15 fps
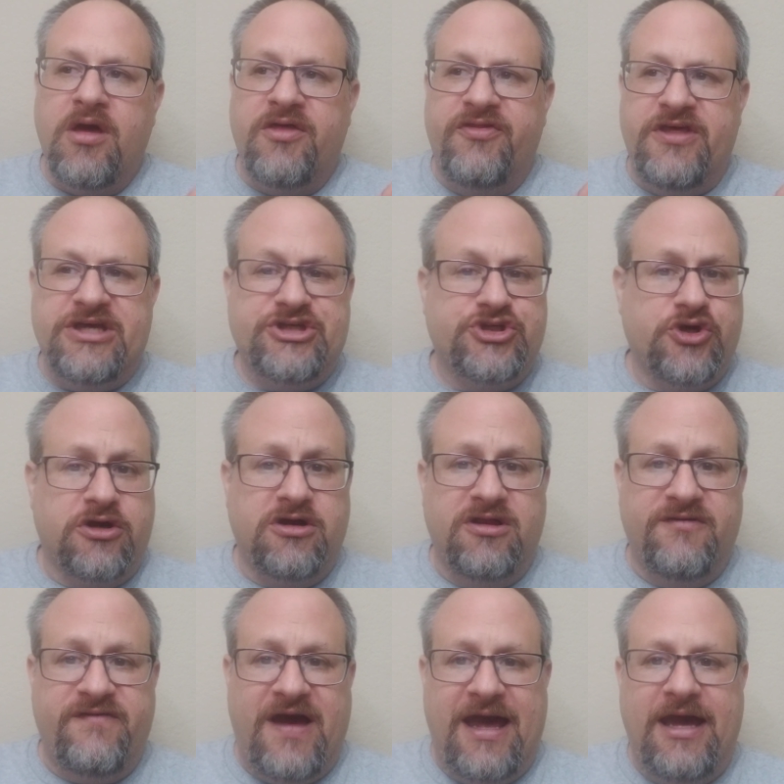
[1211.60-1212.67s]
The Circle
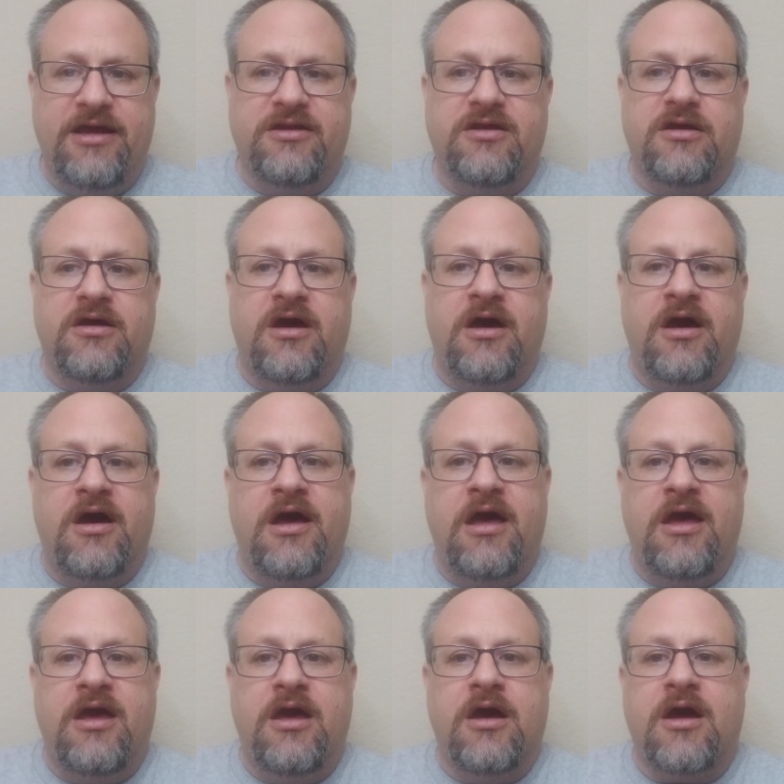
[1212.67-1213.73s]
of Eight,
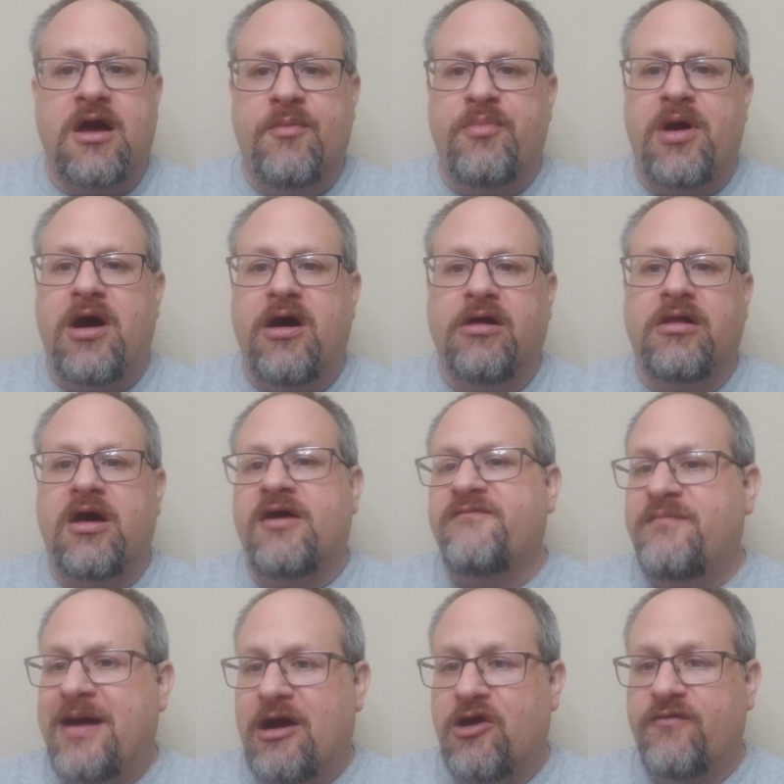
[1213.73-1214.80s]
a cabal
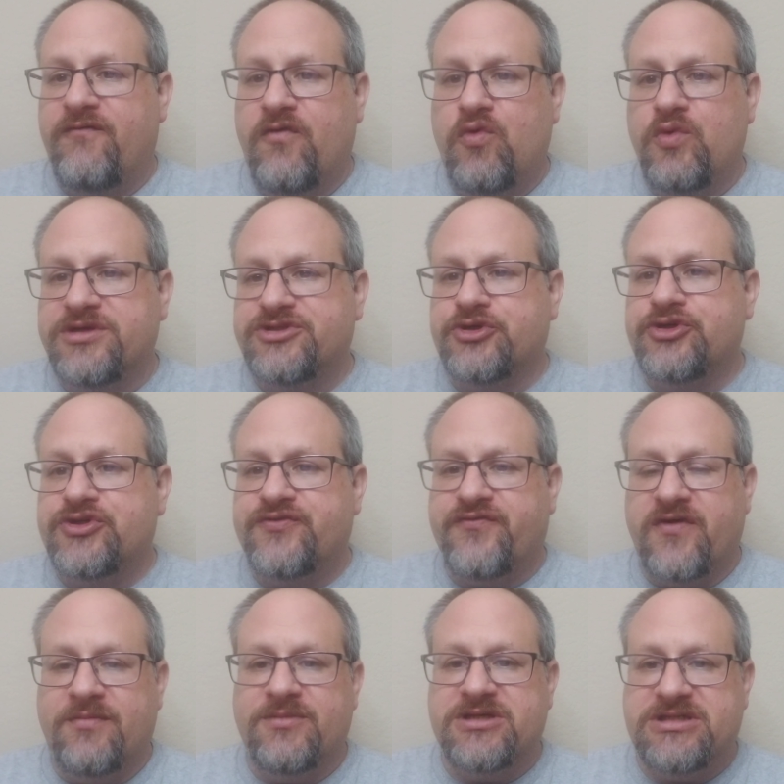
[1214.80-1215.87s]
of powerful wizards
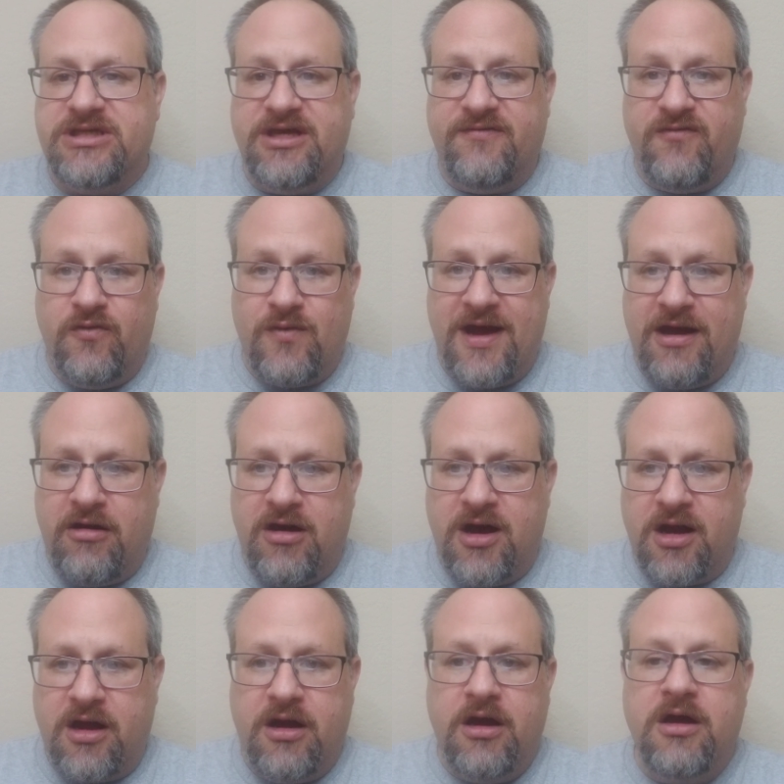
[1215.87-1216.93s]
from the city of
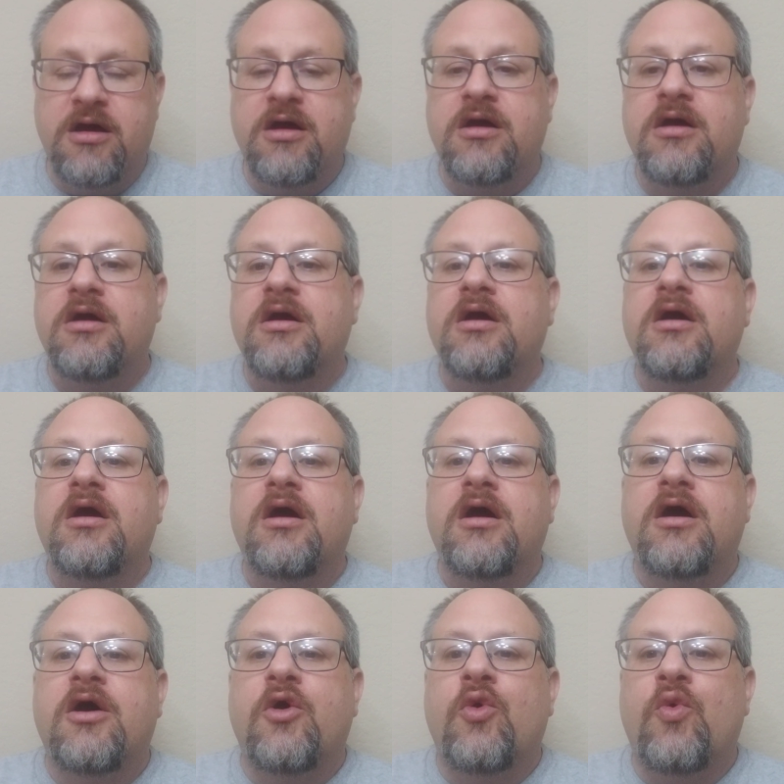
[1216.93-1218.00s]
Greyhawk,
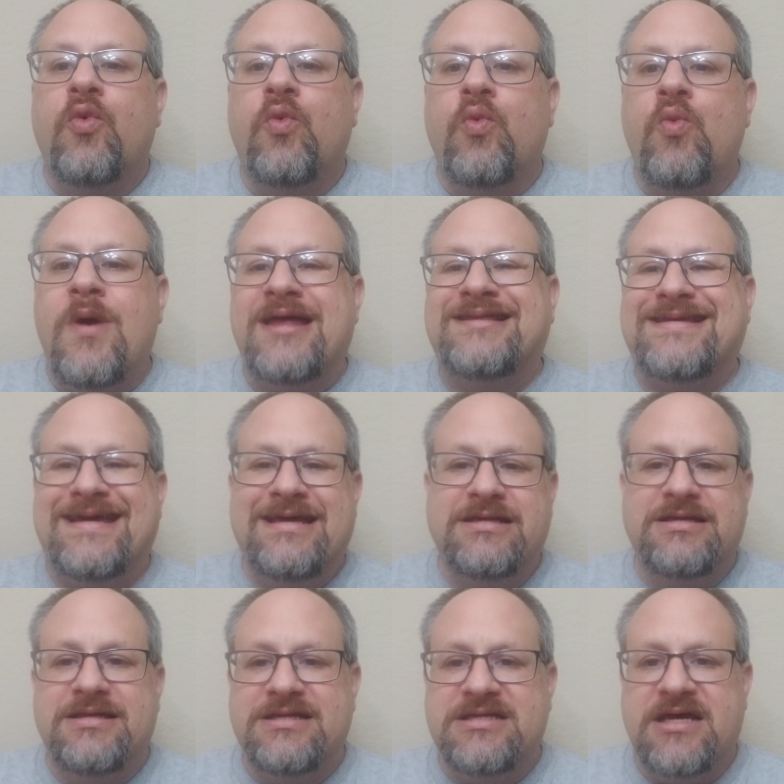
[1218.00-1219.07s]
went
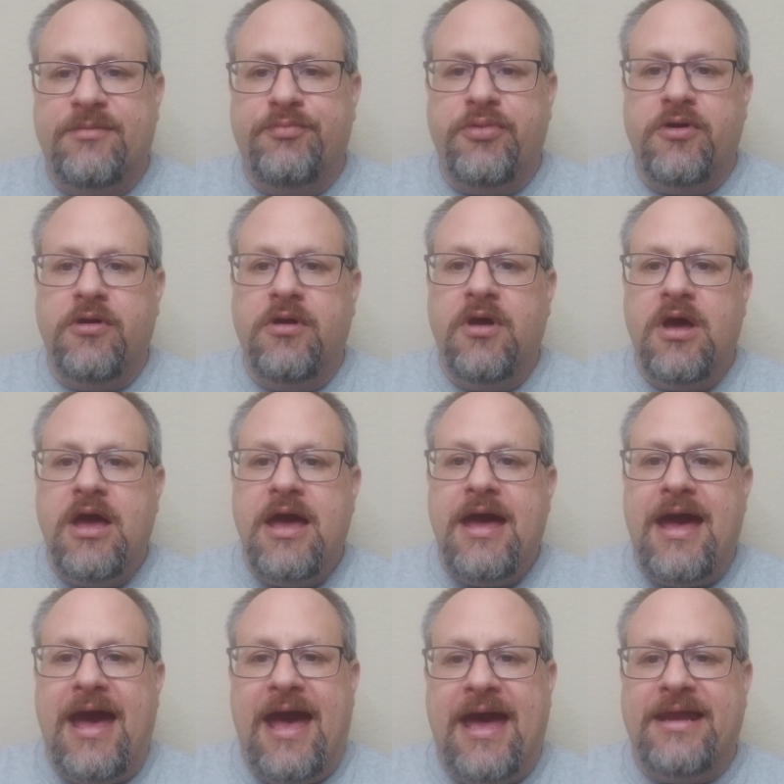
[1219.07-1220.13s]
into the temple
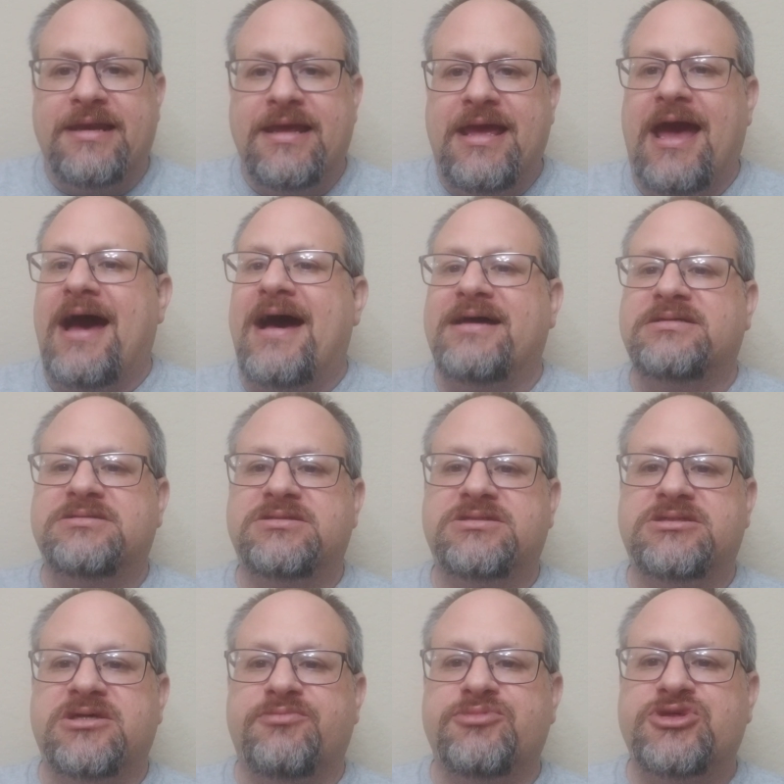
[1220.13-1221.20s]
and cast
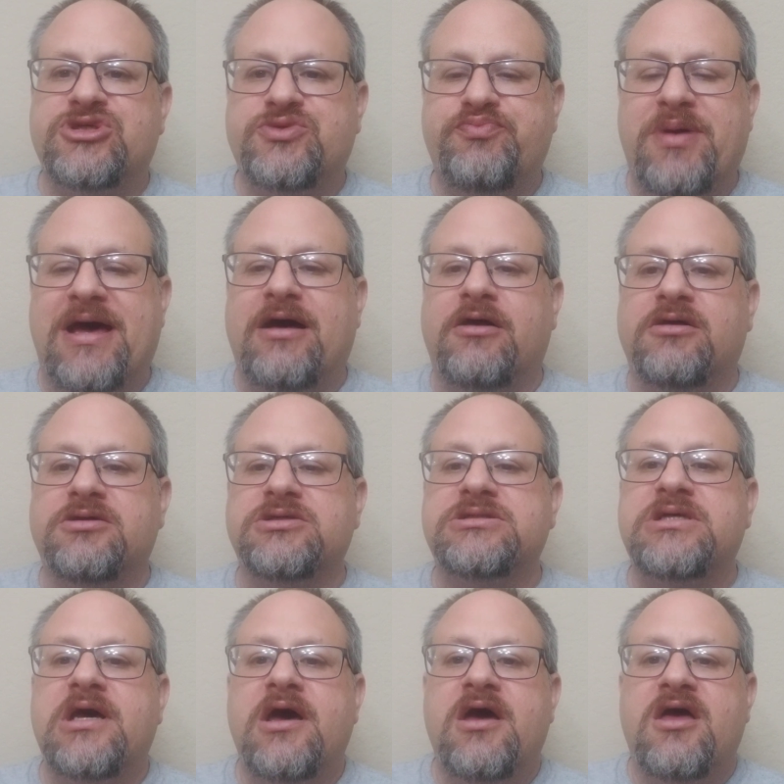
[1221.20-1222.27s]
some
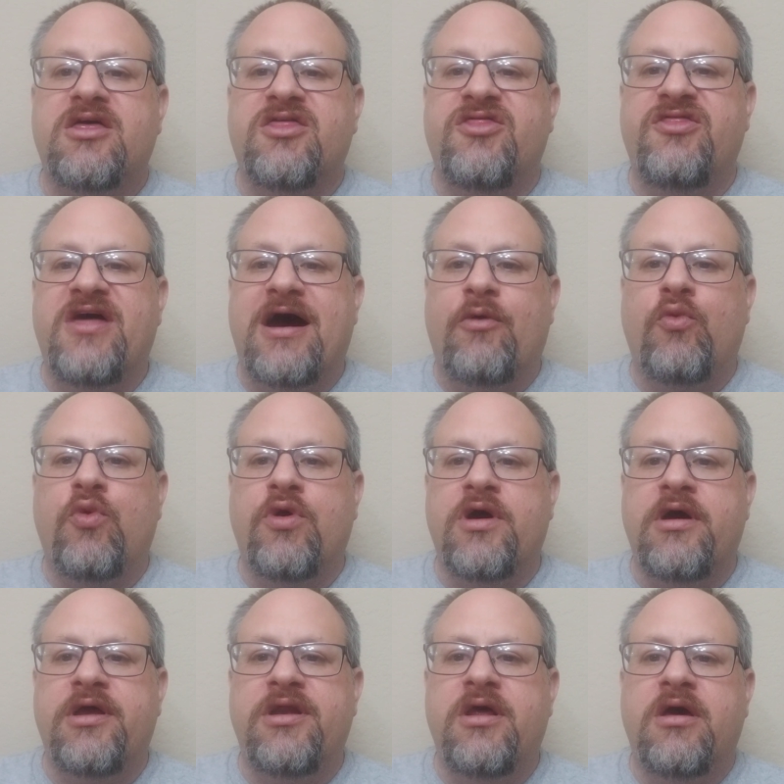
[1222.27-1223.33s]
spells that
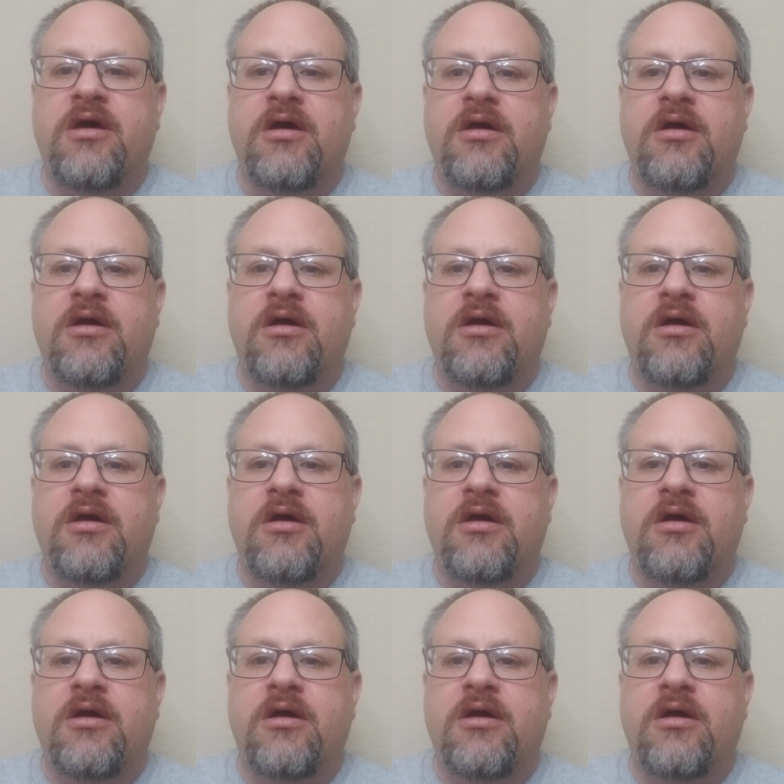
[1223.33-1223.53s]
would